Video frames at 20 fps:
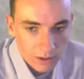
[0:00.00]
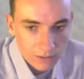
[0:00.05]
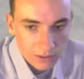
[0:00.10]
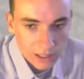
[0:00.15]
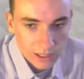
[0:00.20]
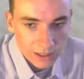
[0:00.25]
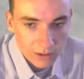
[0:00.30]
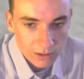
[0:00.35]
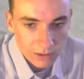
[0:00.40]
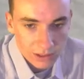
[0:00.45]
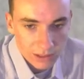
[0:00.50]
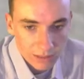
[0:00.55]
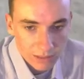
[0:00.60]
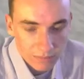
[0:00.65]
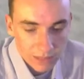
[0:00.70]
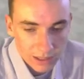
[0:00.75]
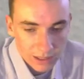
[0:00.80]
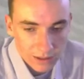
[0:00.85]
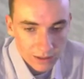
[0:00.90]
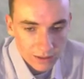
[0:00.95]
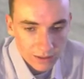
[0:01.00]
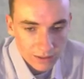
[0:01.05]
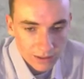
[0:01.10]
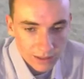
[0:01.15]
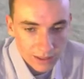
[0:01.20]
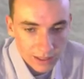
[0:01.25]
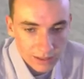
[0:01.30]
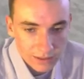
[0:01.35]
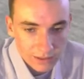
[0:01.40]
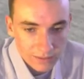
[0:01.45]
it goes something along the
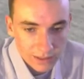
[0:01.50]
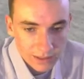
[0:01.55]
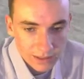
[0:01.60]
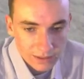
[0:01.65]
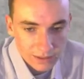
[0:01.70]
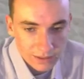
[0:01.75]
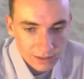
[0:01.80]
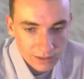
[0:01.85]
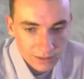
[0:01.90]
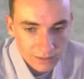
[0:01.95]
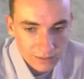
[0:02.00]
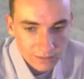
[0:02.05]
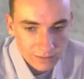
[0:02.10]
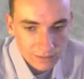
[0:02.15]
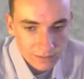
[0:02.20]
lines of this.